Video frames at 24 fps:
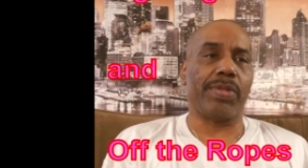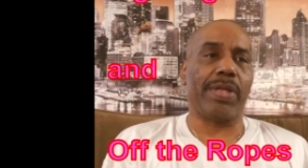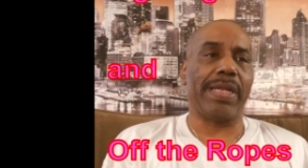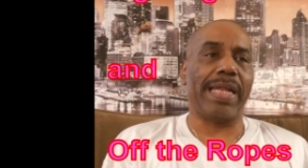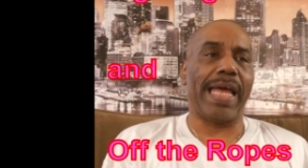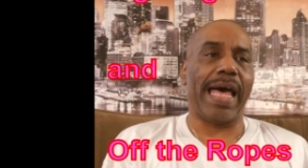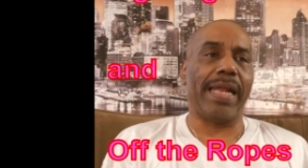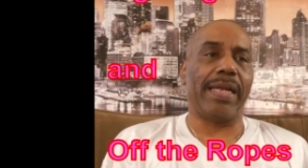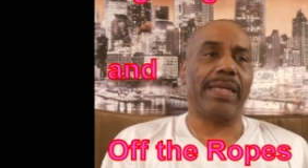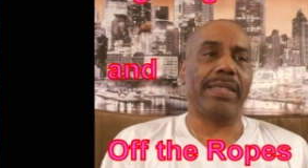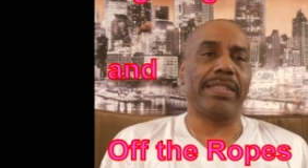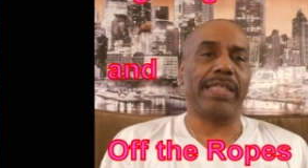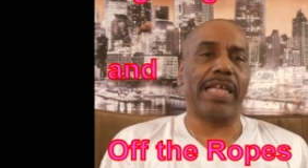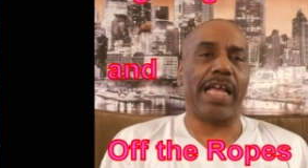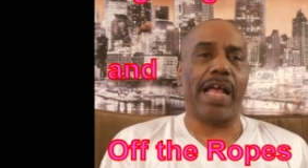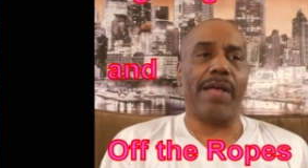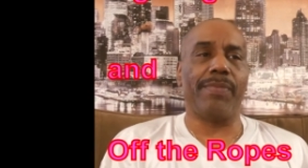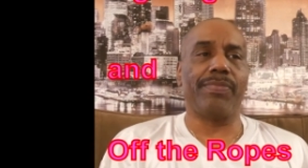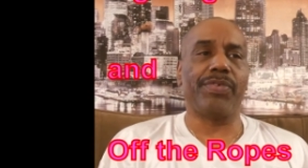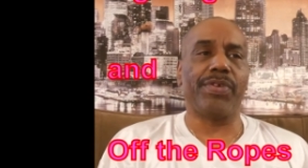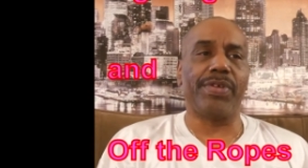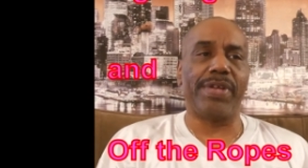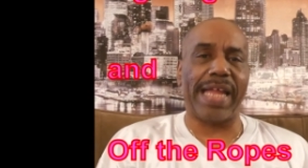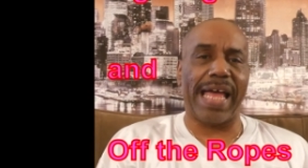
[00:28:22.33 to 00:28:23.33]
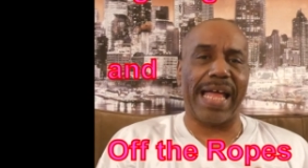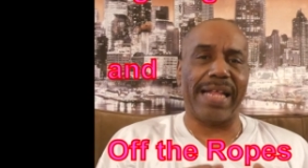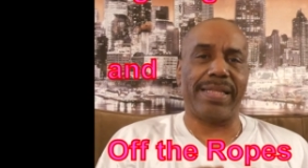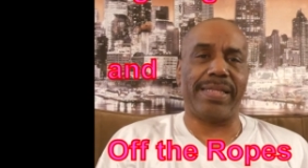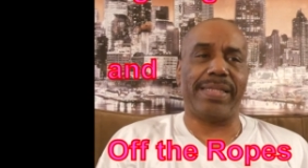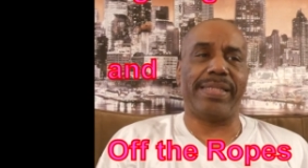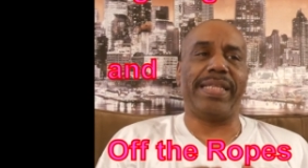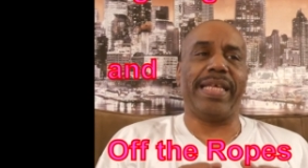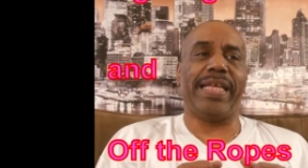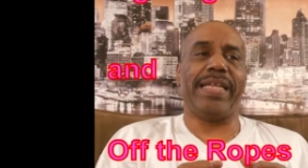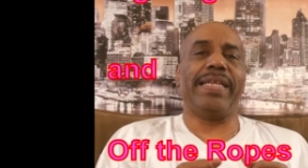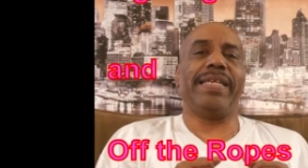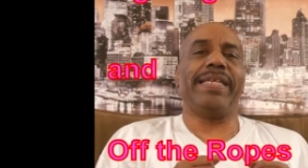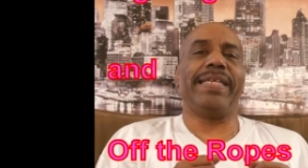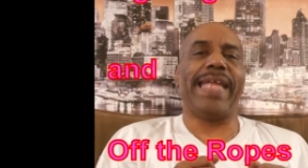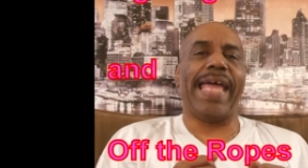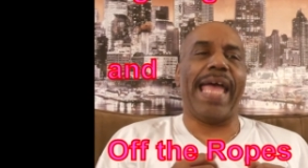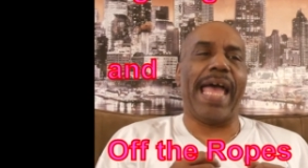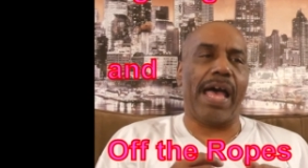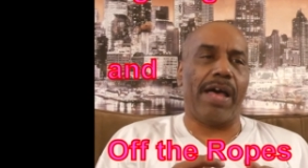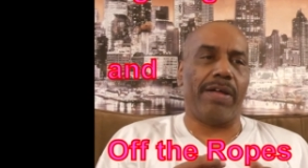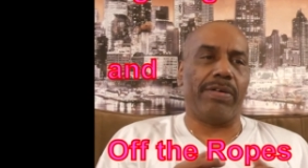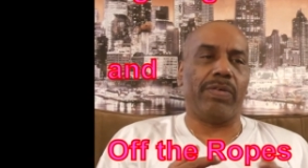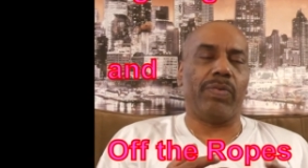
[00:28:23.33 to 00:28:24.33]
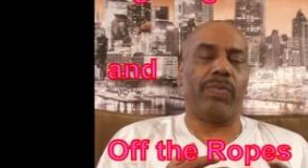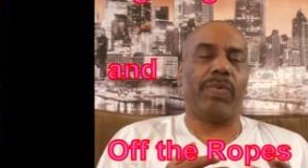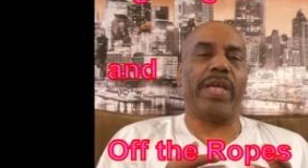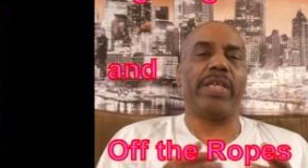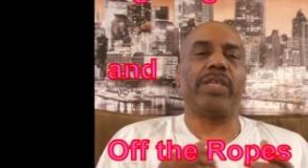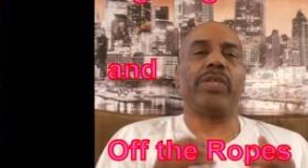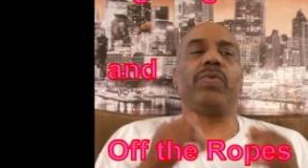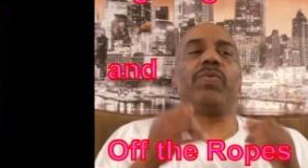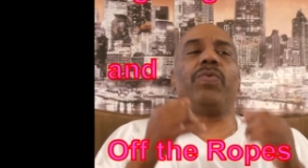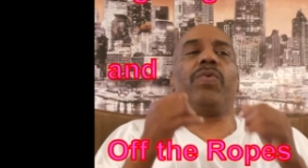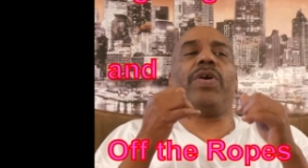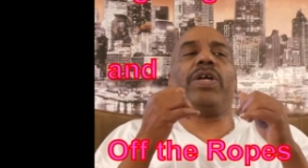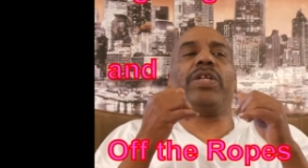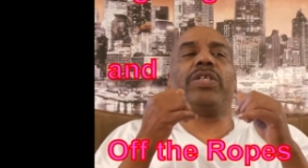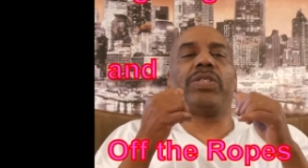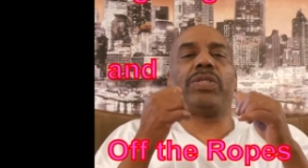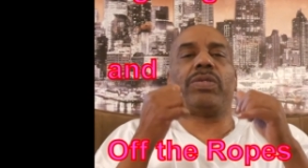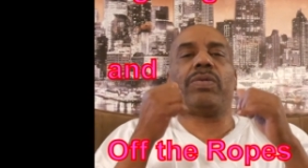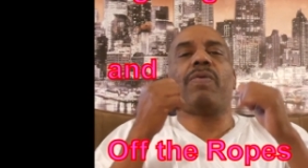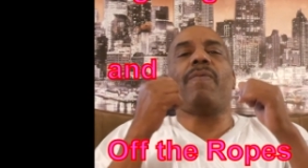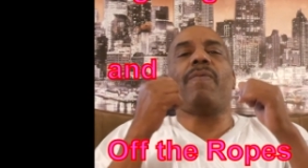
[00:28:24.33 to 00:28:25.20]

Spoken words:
A lot of times you're not sitting down the way you want to.